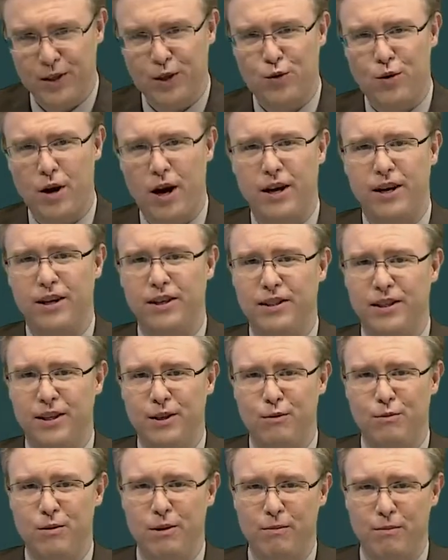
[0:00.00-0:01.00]
Try
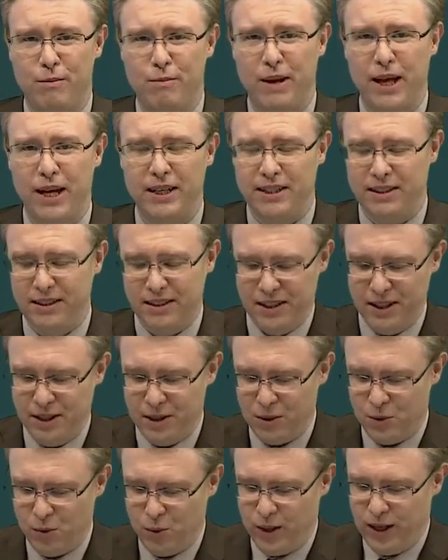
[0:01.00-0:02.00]
consider replacing
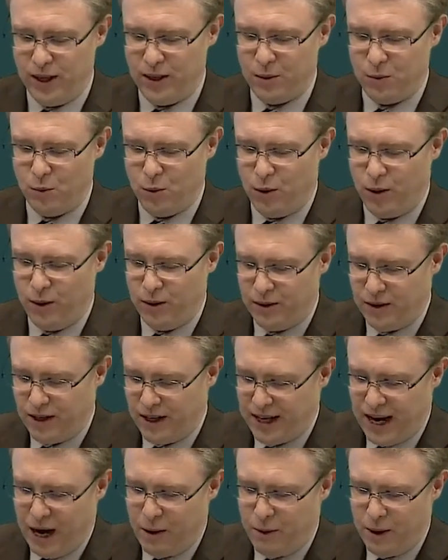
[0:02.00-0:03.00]
this with
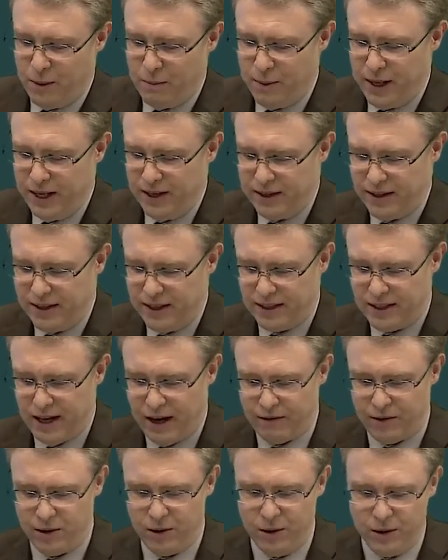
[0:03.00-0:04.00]
one. Can we meet this
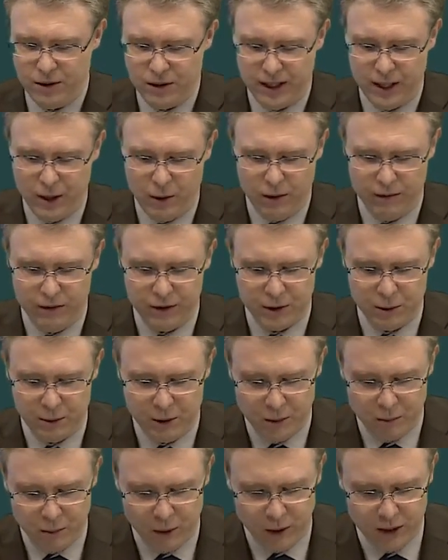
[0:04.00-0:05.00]
afternoon to go over some
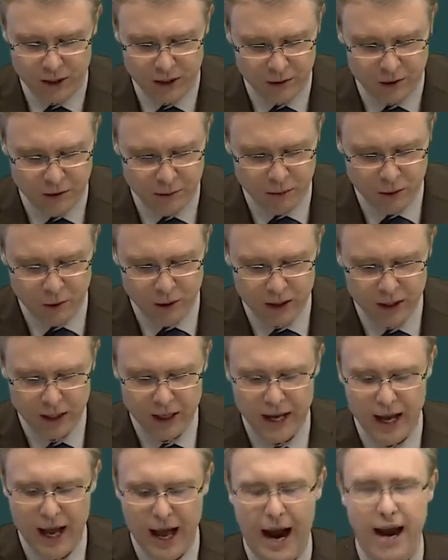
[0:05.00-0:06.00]
of the points in the report?
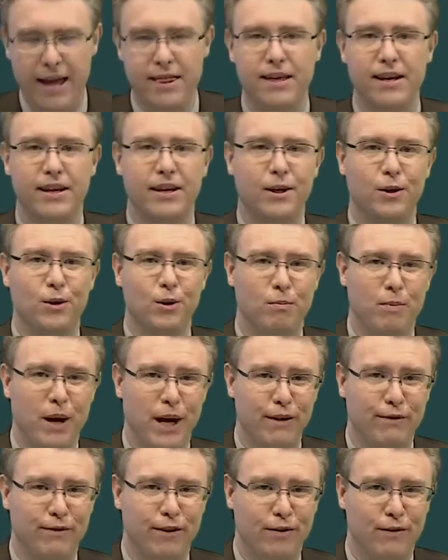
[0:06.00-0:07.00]
I think it could
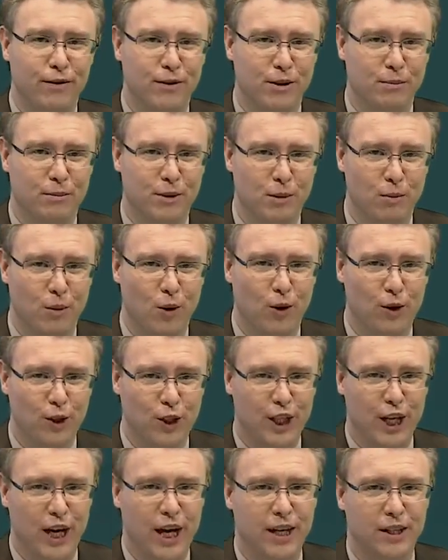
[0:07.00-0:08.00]
benefit for some small
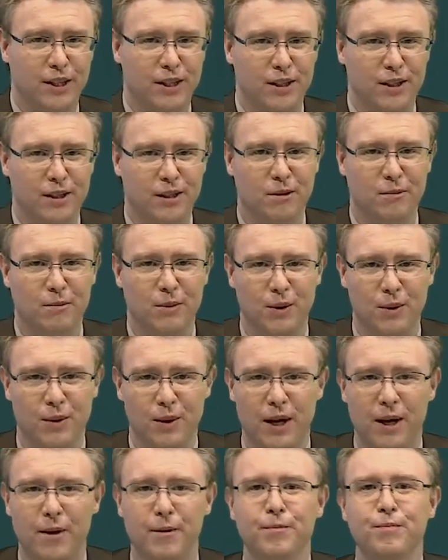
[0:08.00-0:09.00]
changes.
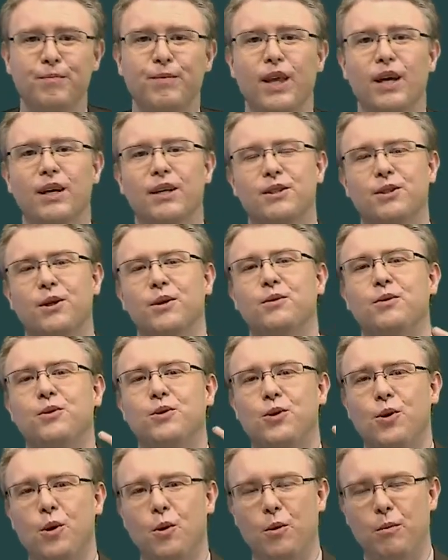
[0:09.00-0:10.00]
Okay, so
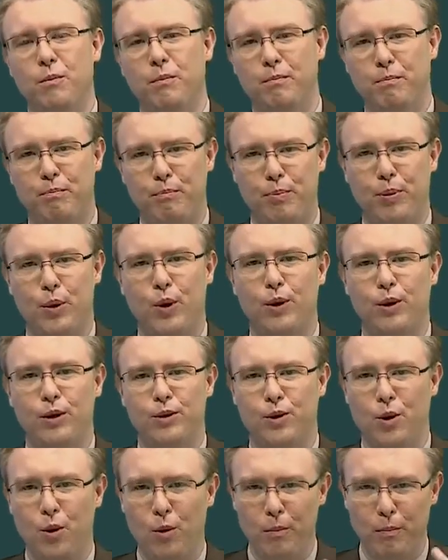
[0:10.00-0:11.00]
don't pu
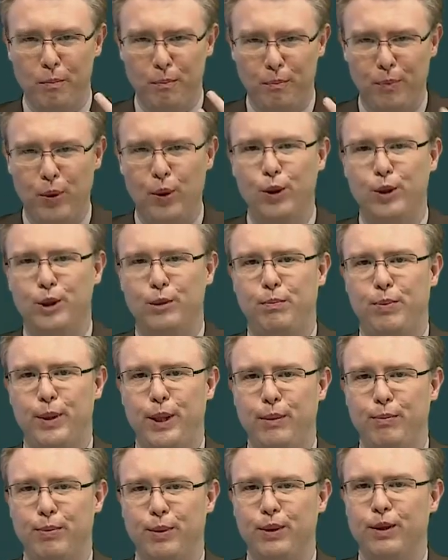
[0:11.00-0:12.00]
don't push
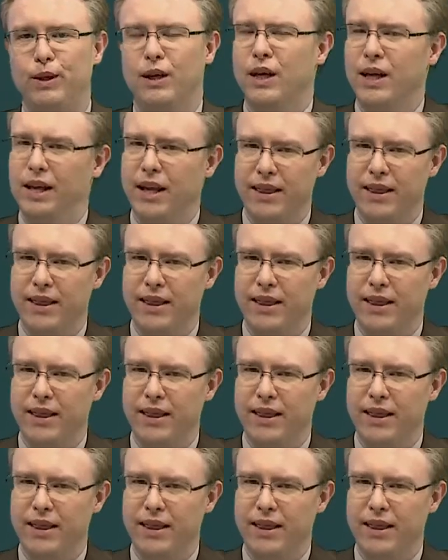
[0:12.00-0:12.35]
people.